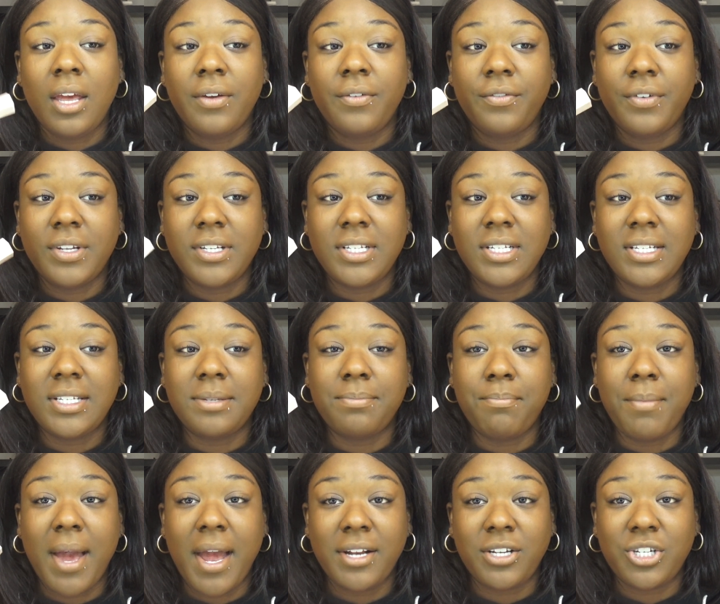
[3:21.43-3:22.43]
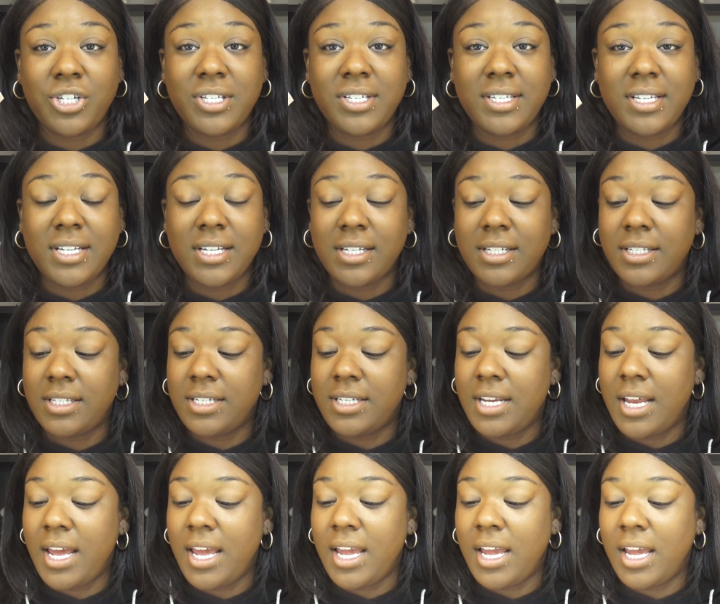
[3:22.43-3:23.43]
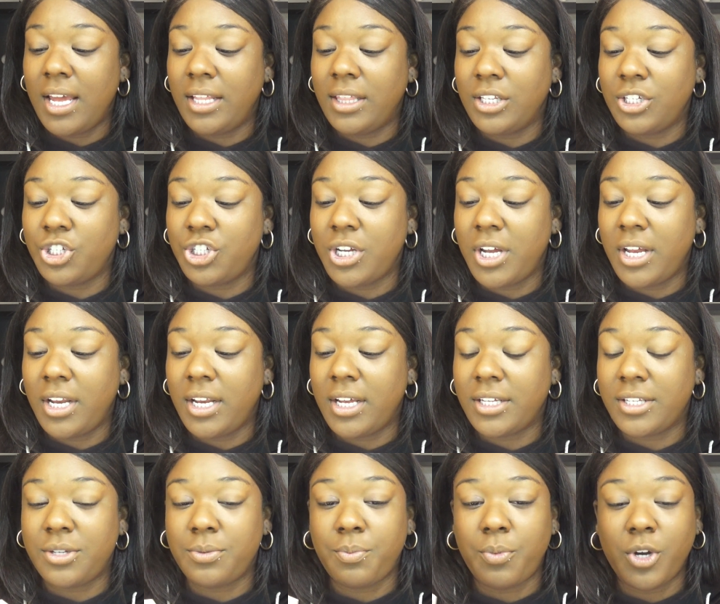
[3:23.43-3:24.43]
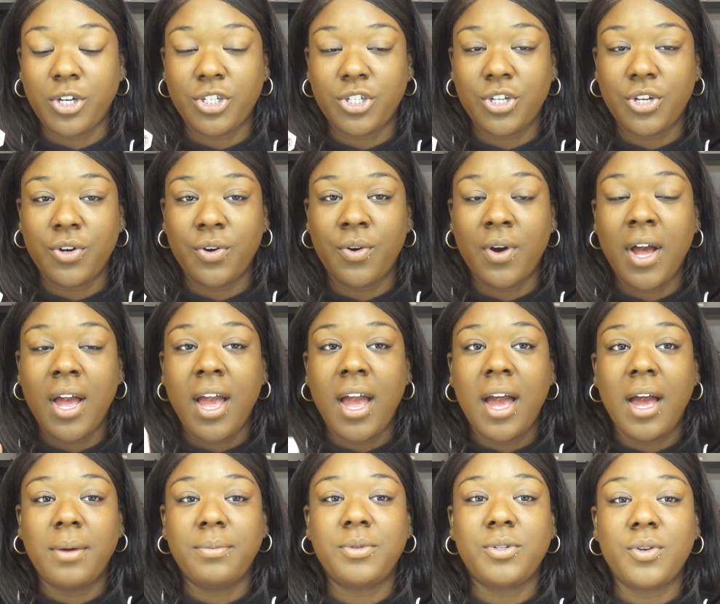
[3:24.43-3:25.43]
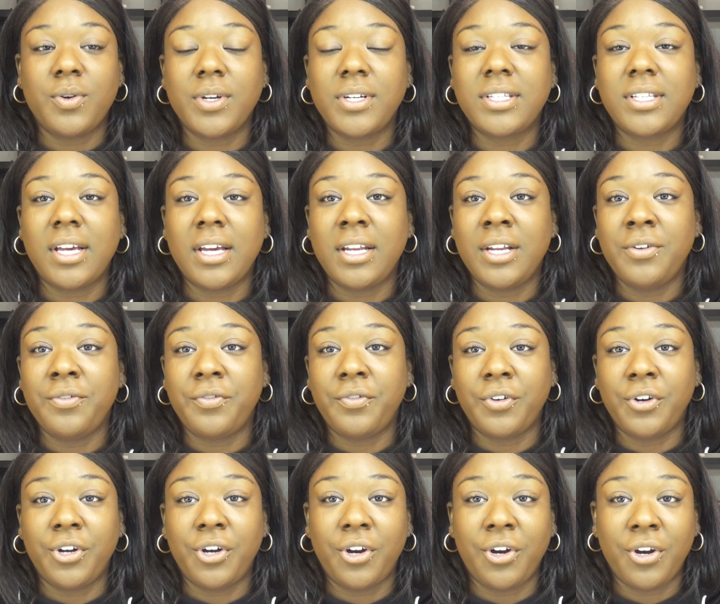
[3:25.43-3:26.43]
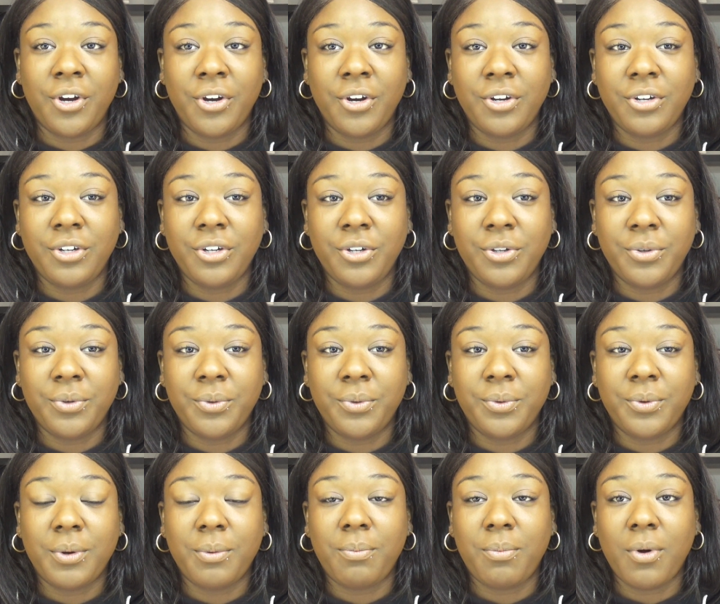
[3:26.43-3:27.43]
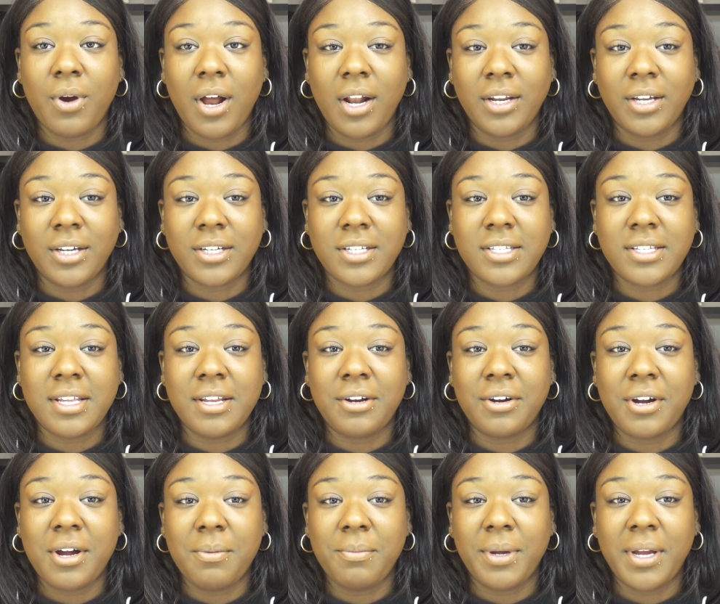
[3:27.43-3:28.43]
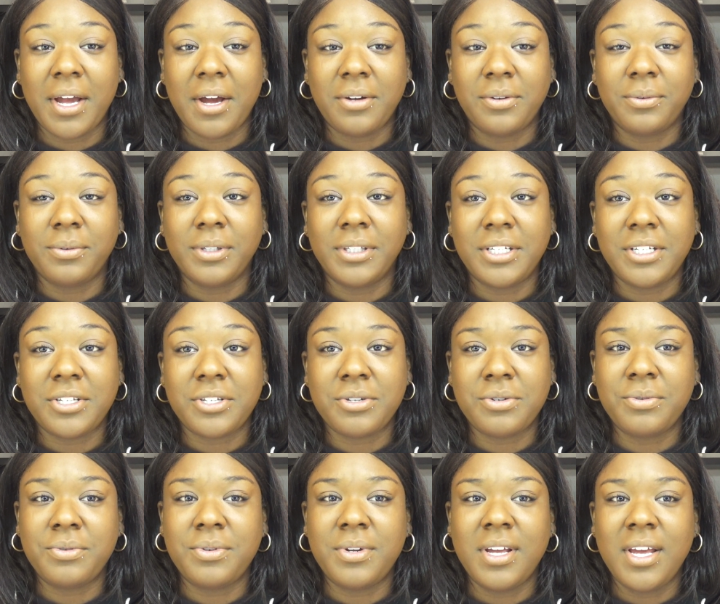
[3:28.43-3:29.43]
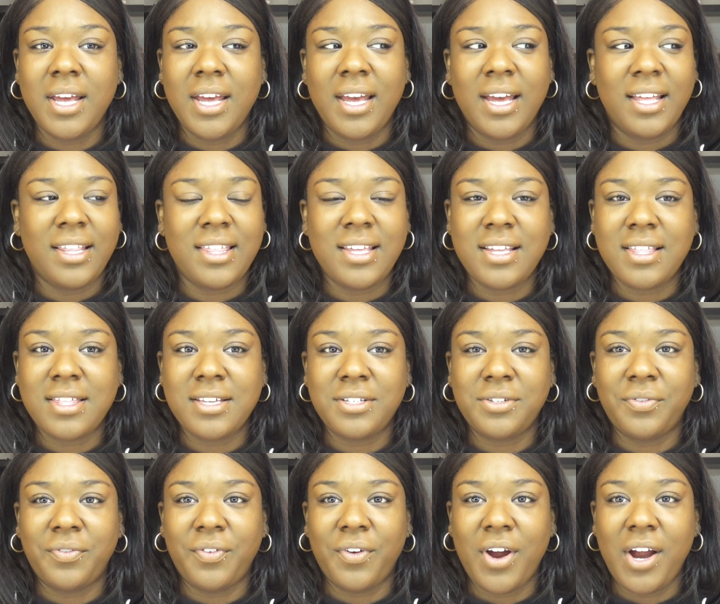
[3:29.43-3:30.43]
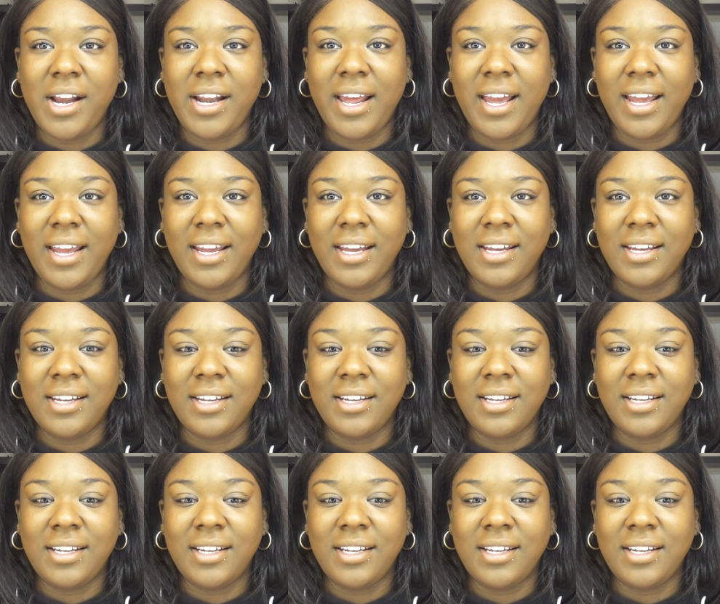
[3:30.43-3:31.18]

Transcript: Fenty's Match Stick today in the shade Espresso. I'm so excited for her new products that are coming out really soon. I think this Friday.